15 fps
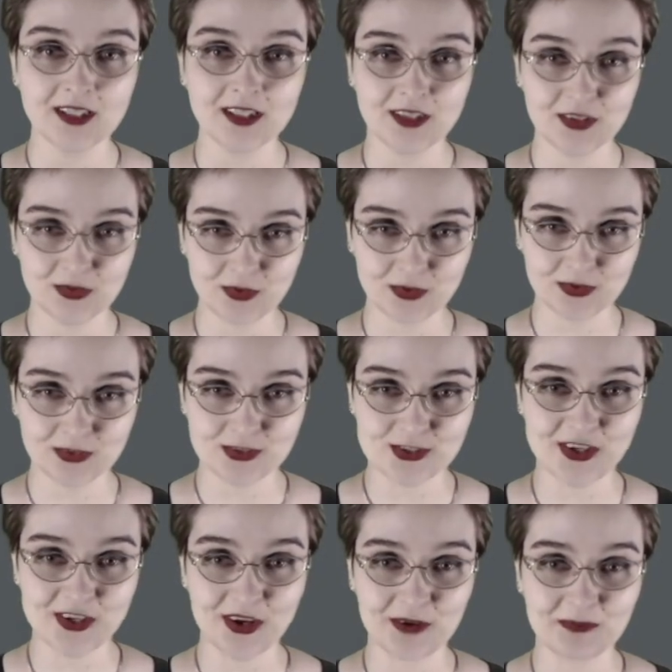in order to
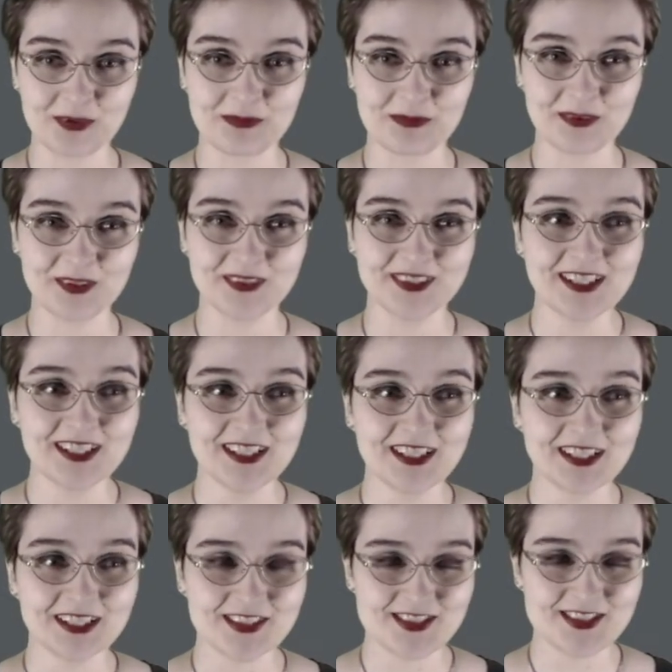shock people,
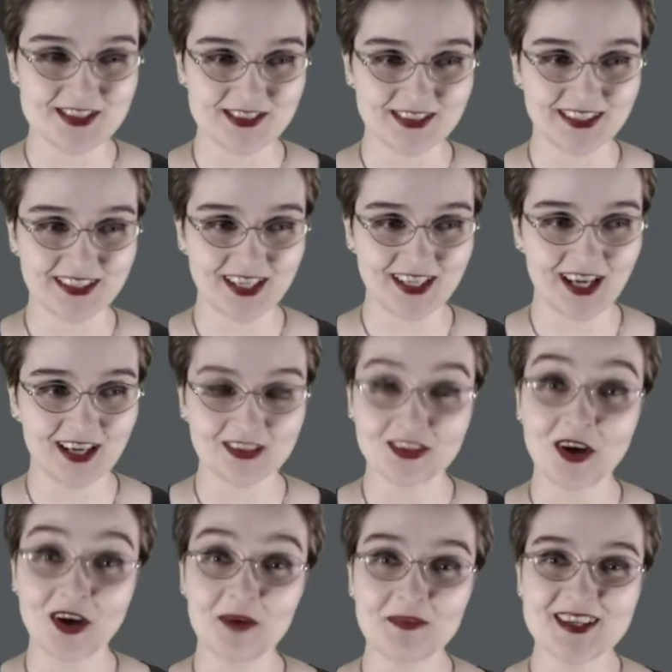considering the kind of
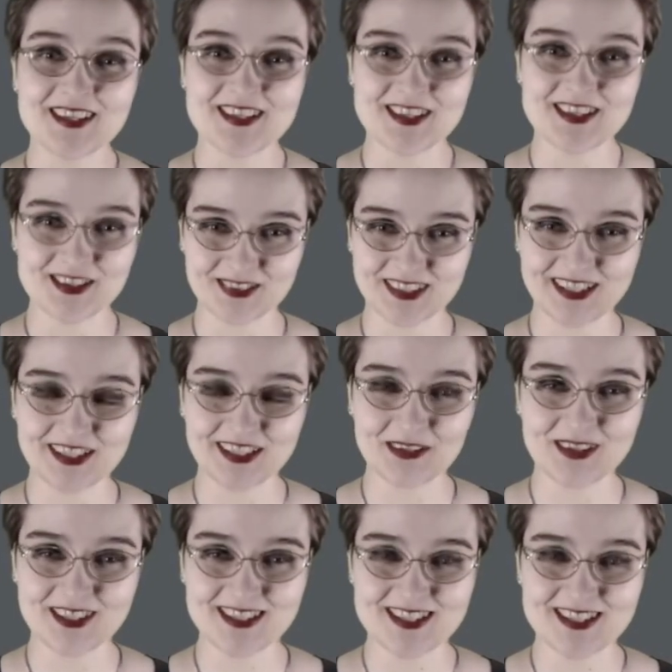topics that we're gonna
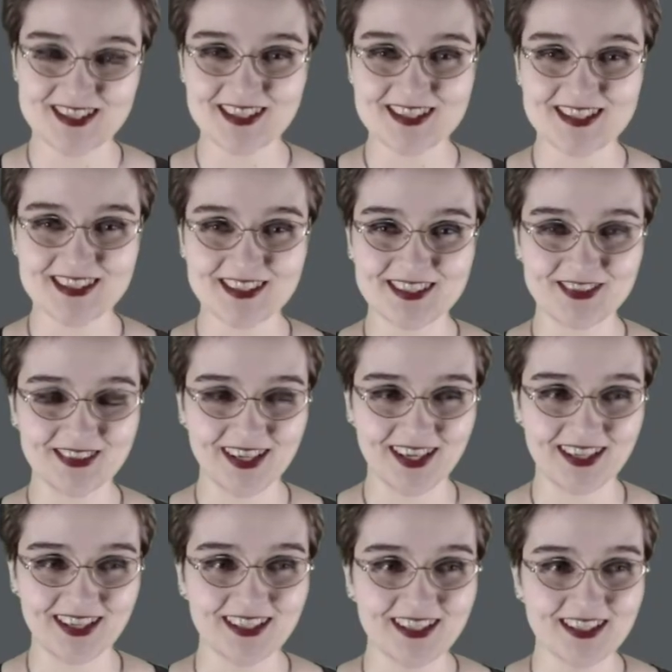be discussing
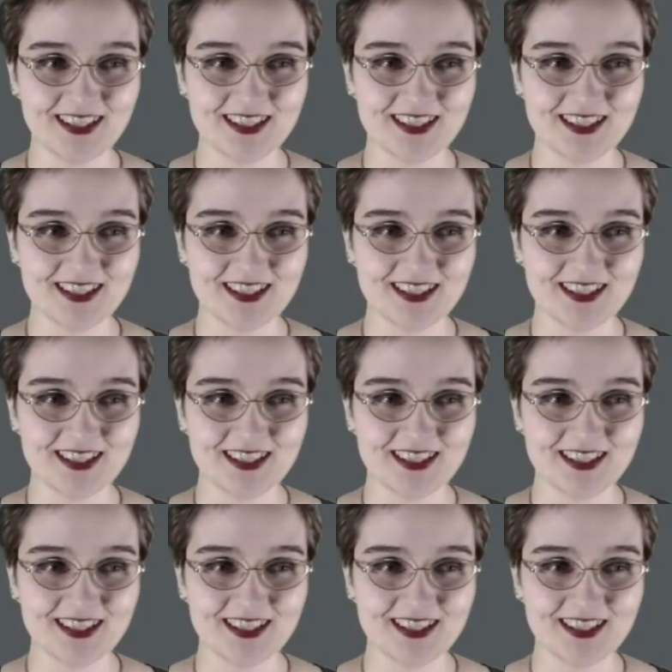today.